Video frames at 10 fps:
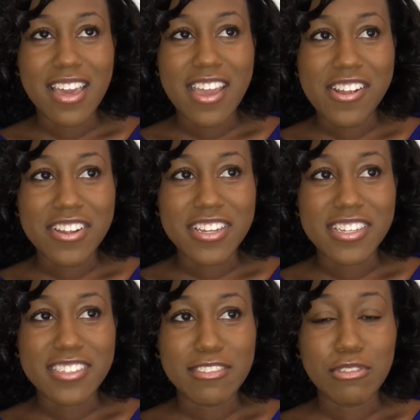
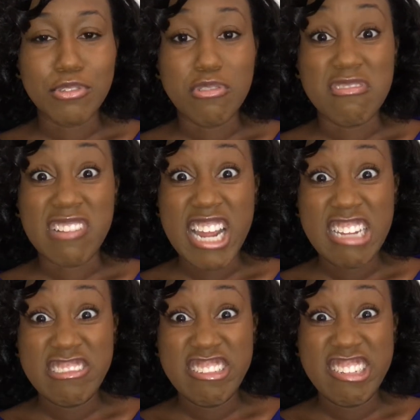area is a little
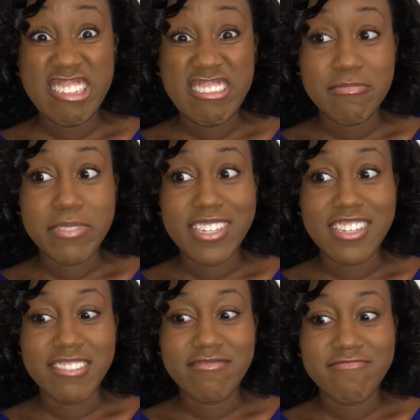ratchet,
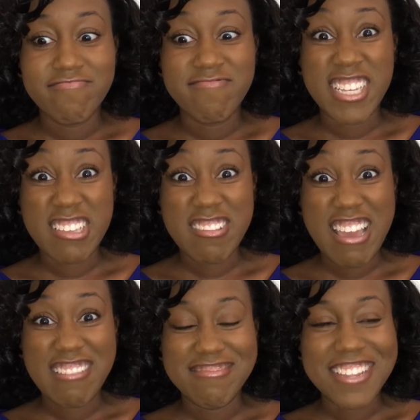but it's
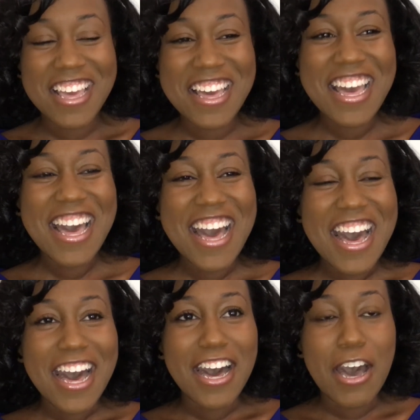okay.
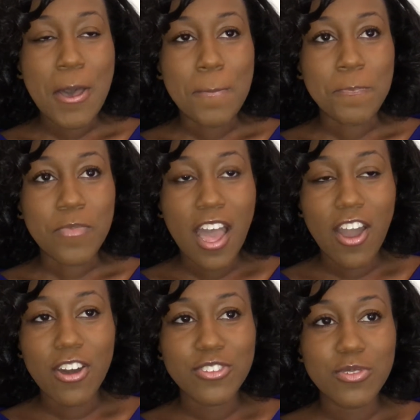I
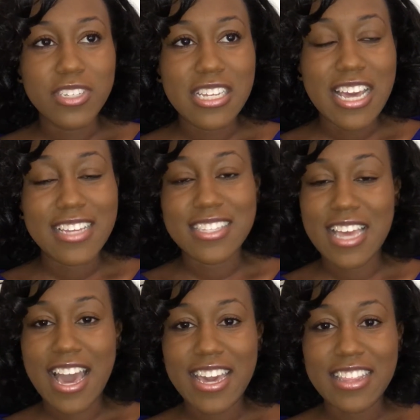also did like
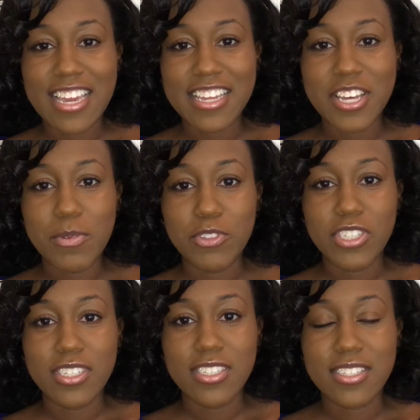Sky Atlanta,
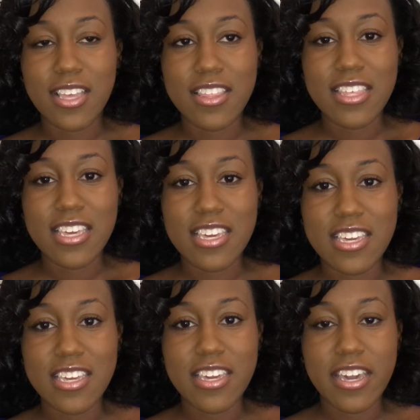which is
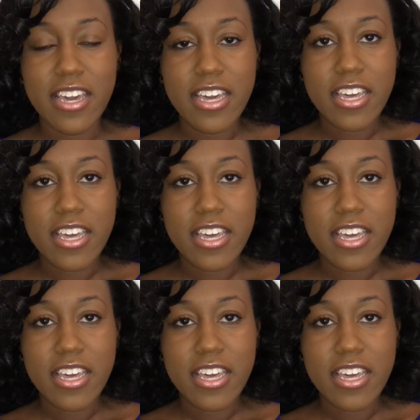the